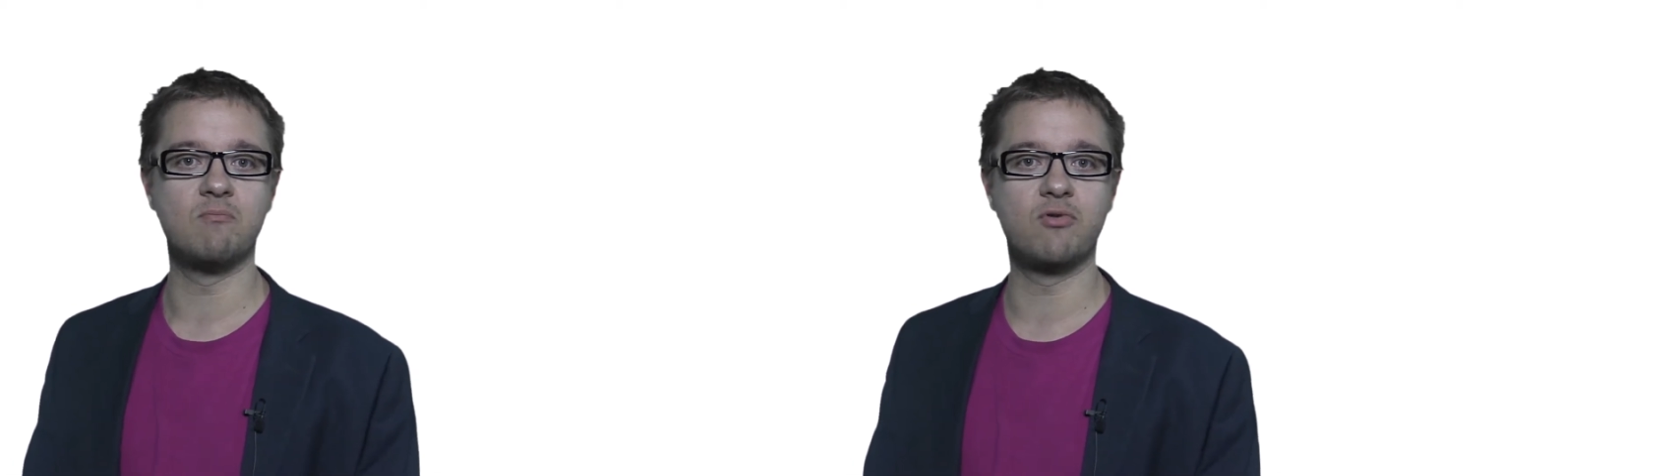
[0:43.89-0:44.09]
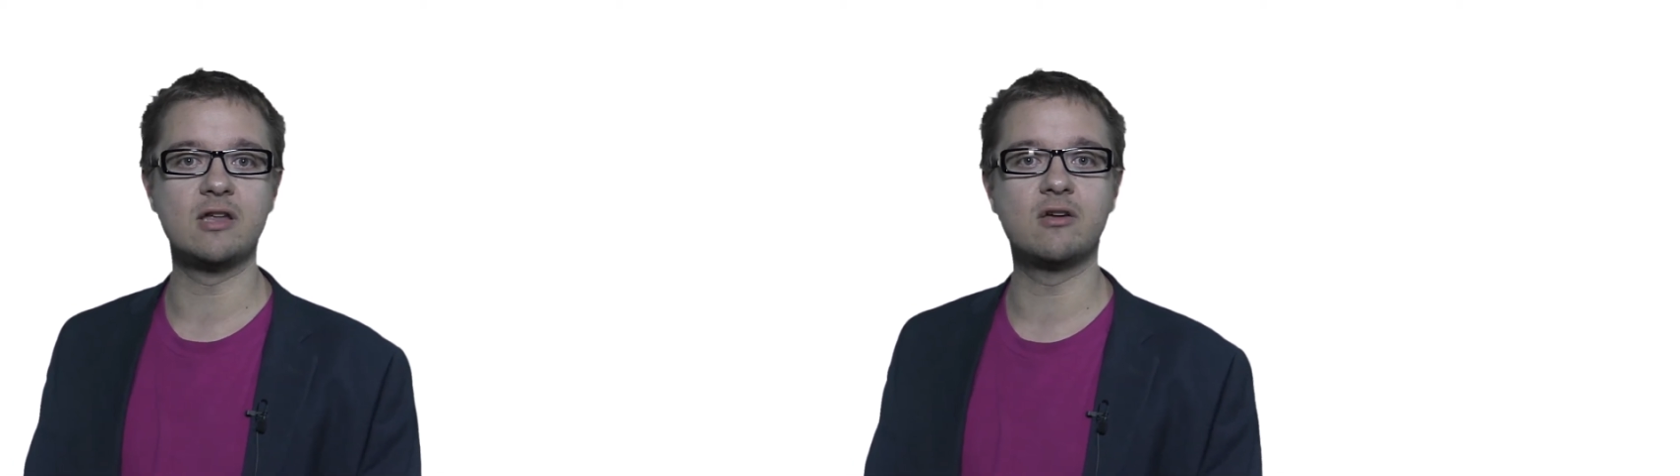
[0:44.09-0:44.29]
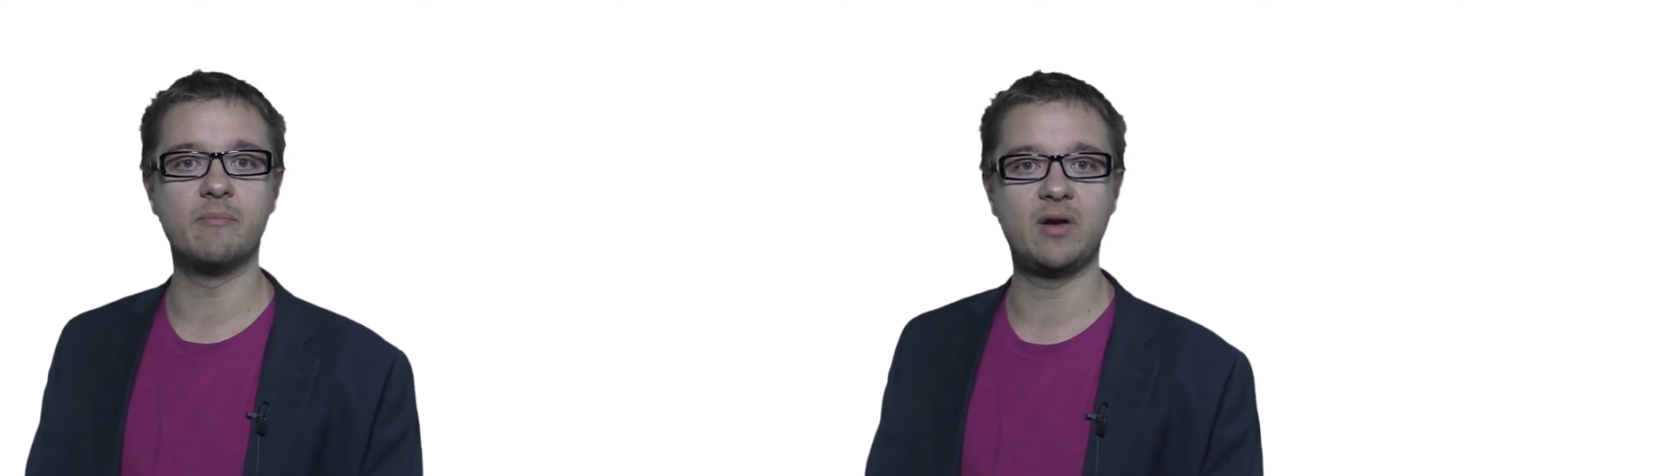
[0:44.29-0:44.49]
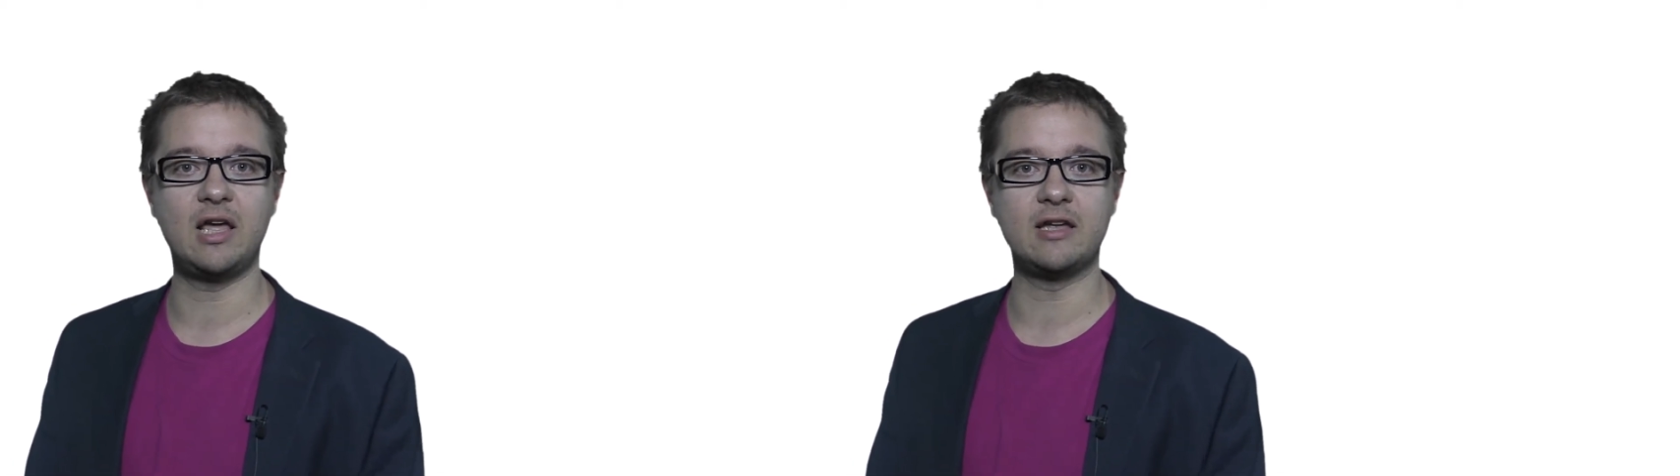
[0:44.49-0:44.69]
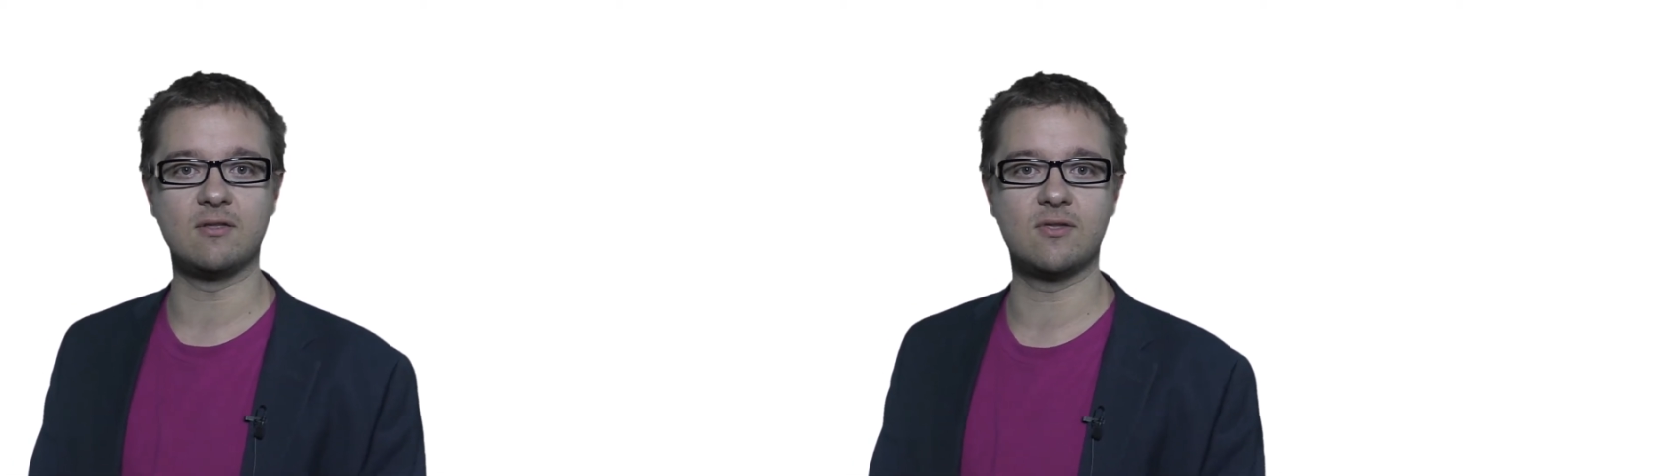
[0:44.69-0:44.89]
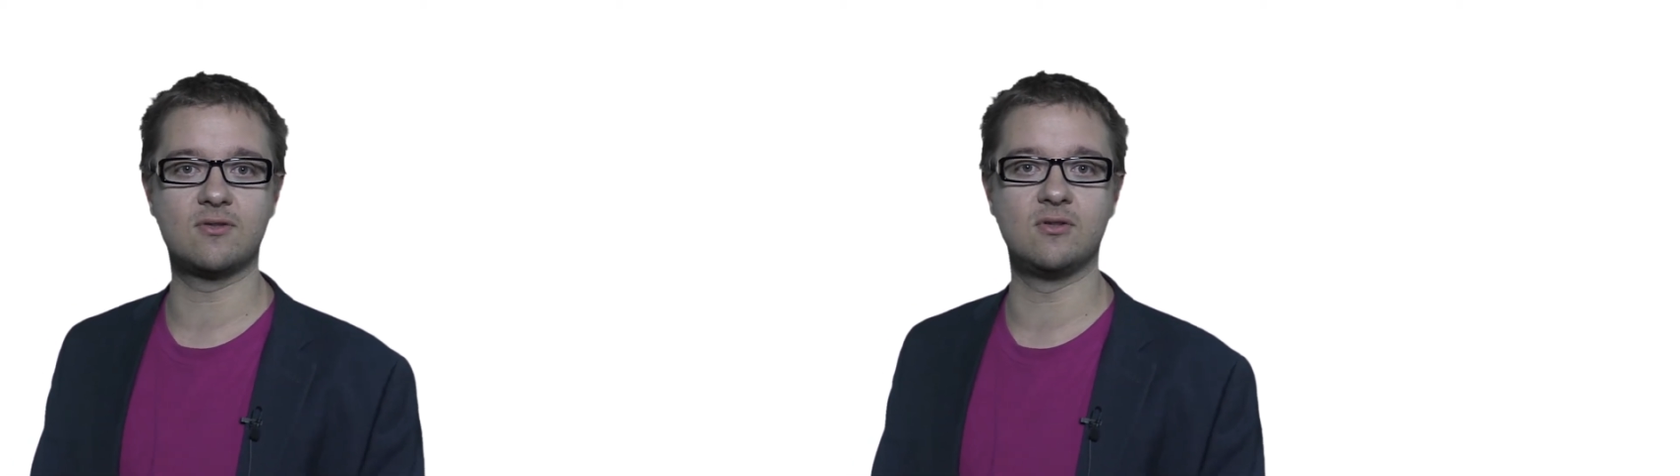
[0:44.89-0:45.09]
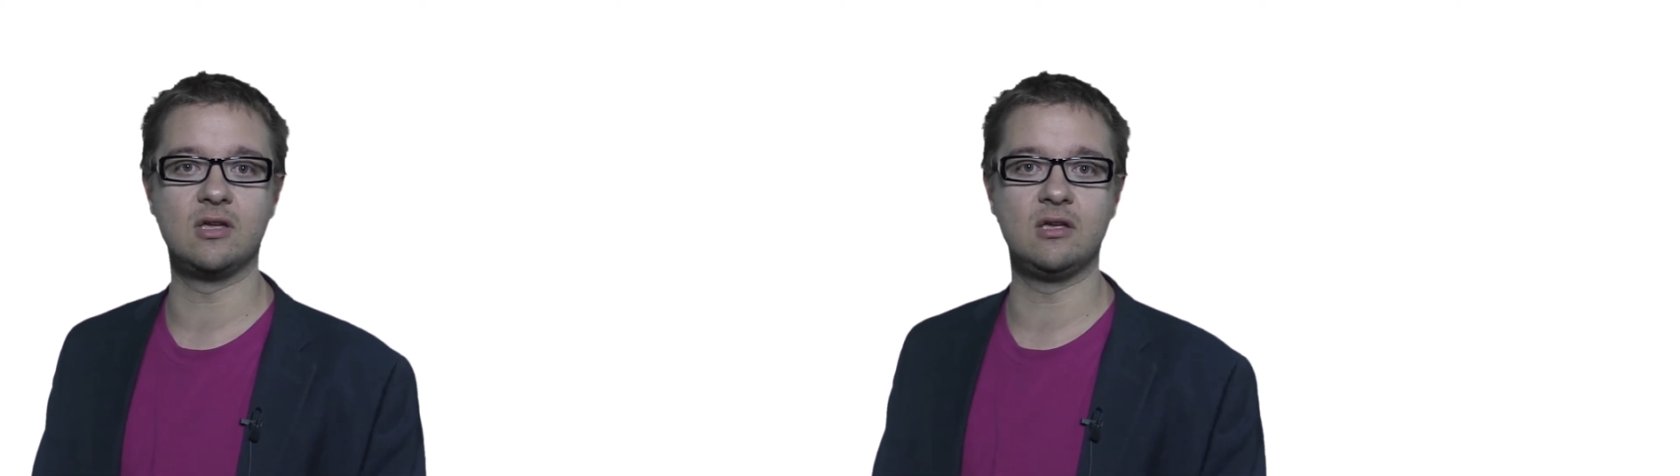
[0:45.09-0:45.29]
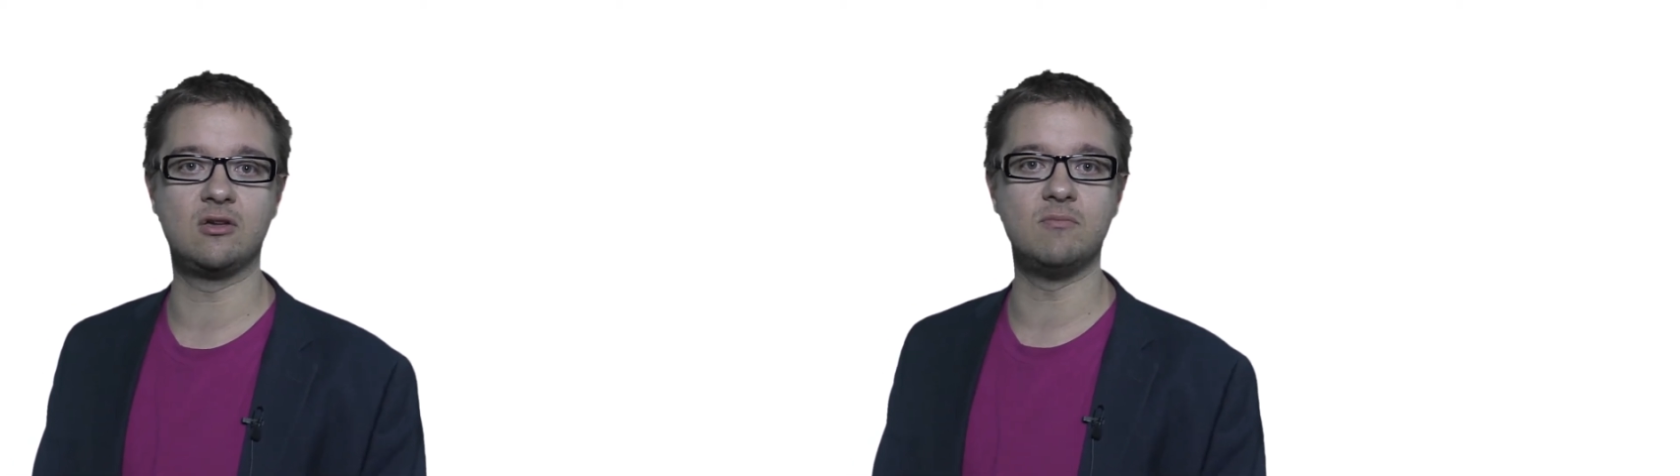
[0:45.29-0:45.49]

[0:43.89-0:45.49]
bring complaints to the